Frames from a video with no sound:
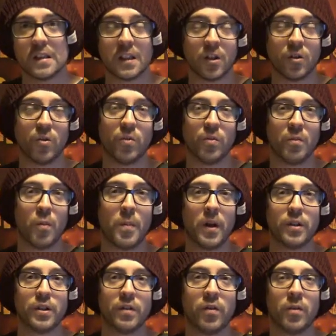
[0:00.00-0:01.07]
you know
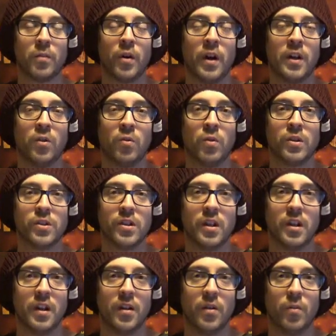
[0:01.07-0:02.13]
mobility from Rhino was
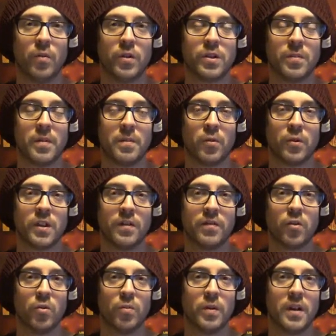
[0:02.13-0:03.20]
uh, was a bit more
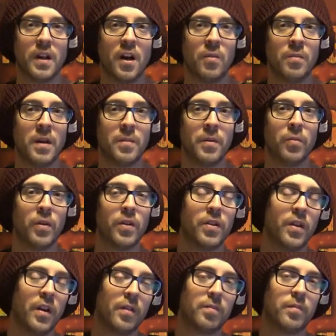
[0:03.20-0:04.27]
difficult. But now maybe
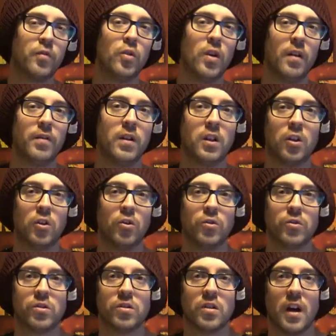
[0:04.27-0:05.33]
with a few
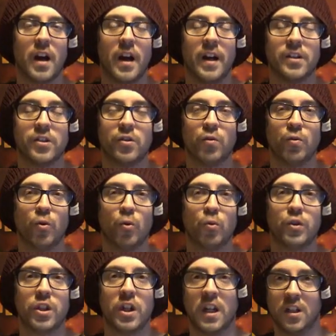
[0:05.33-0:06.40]
FAQs, has the role
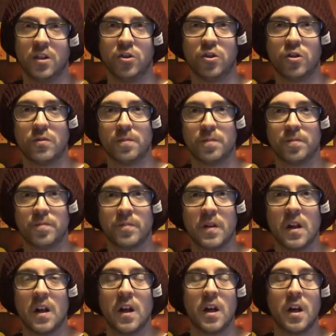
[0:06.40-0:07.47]
changed?
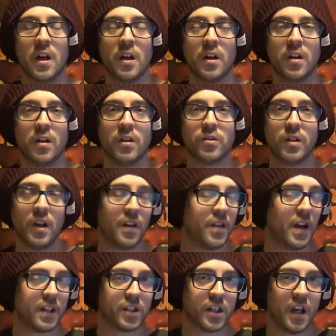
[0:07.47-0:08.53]
So yeah,
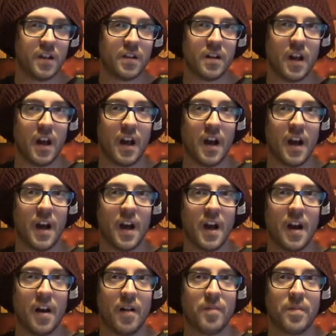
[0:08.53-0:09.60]
thanks again.
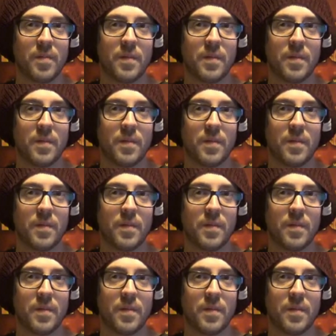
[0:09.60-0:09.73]
Uh,